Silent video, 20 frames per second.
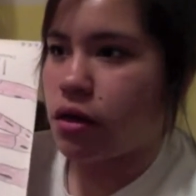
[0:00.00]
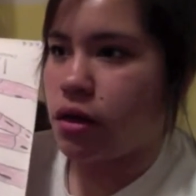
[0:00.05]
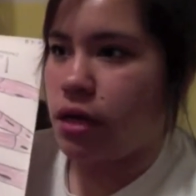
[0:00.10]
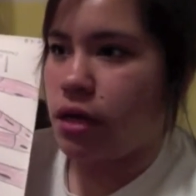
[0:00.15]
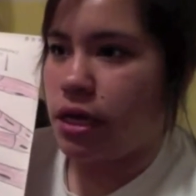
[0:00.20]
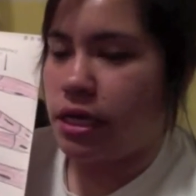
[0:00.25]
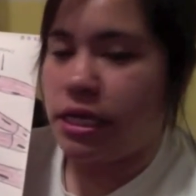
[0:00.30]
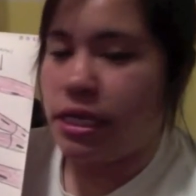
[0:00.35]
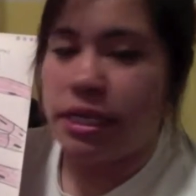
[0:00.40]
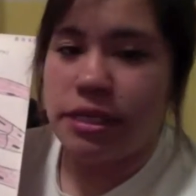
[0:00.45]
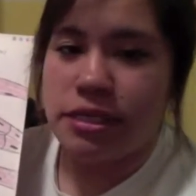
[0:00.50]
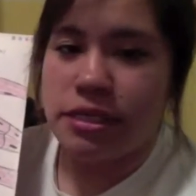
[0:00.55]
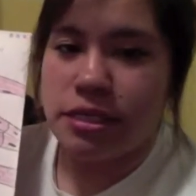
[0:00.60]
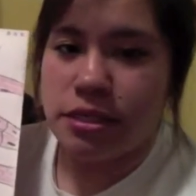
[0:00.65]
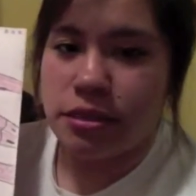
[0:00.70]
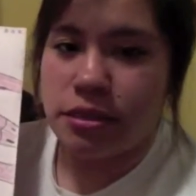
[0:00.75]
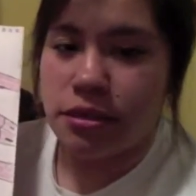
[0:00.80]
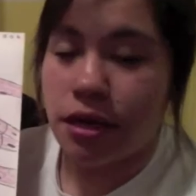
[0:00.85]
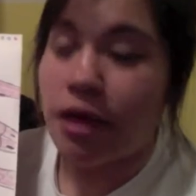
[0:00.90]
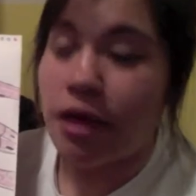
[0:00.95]
it needs
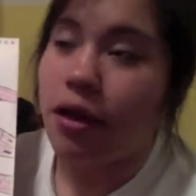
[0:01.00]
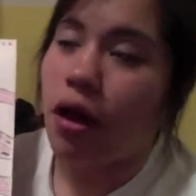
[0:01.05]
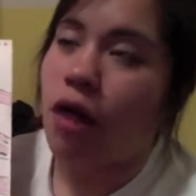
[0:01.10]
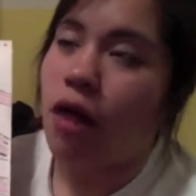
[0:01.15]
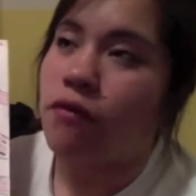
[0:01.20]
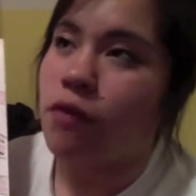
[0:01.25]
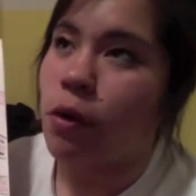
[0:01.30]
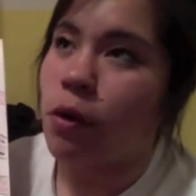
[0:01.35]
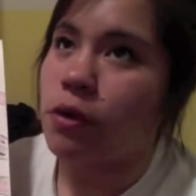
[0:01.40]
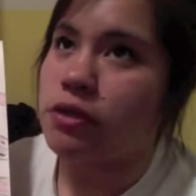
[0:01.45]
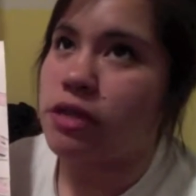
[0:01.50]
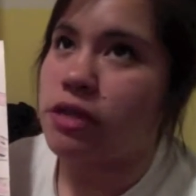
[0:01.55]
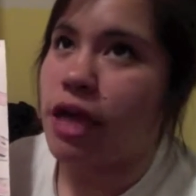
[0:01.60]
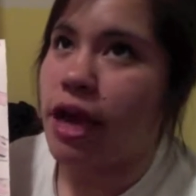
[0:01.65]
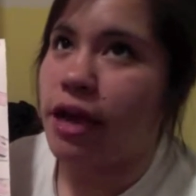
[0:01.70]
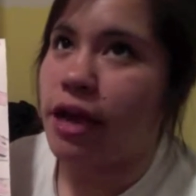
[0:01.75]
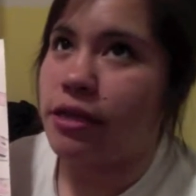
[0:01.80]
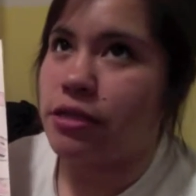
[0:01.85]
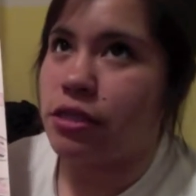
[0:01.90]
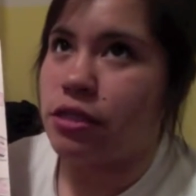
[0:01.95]
to, of course it
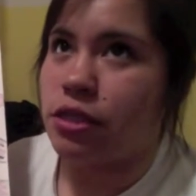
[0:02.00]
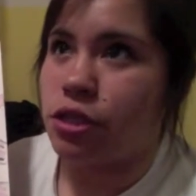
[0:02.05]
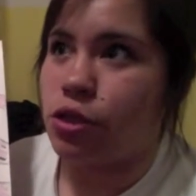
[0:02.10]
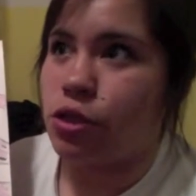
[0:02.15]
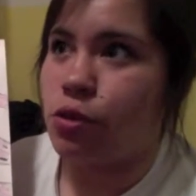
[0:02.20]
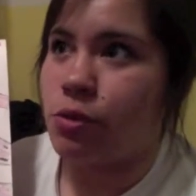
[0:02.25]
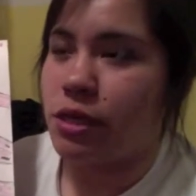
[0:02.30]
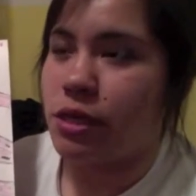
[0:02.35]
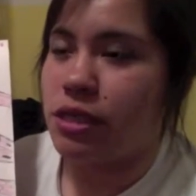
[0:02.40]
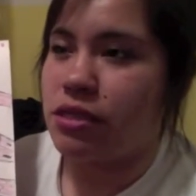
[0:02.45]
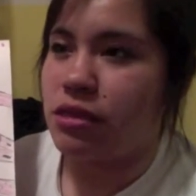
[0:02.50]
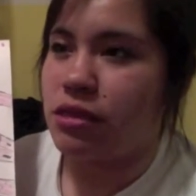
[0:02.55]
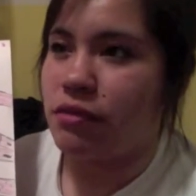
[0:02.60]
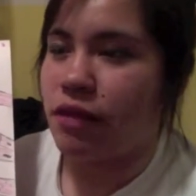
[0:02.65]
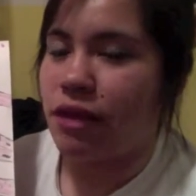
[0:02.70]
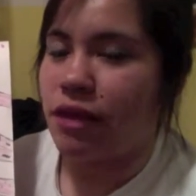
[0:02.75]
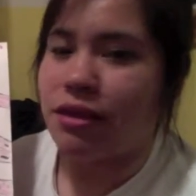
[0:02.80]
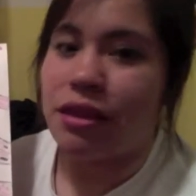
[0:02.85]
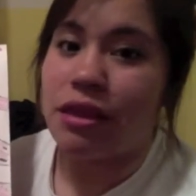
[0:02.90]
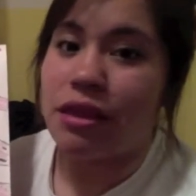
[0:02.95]
has the two beats of
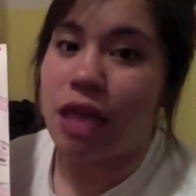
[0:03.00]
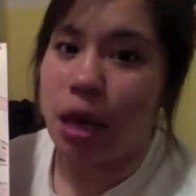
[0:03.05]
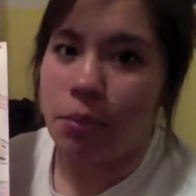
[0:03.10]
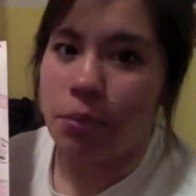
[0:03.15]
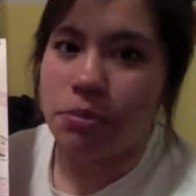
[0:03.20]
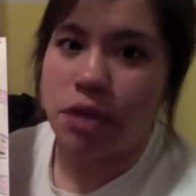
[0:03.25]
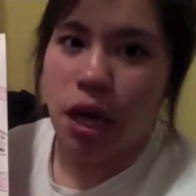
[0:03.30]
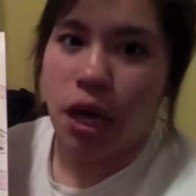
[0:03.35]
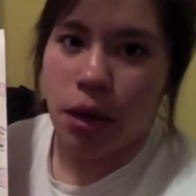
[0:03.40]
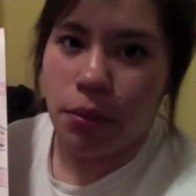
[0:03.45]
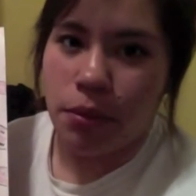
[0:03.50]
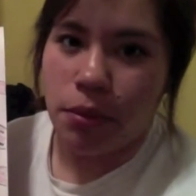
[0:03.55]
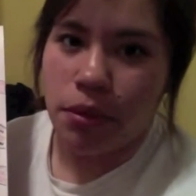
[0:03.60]
like the lub-dub,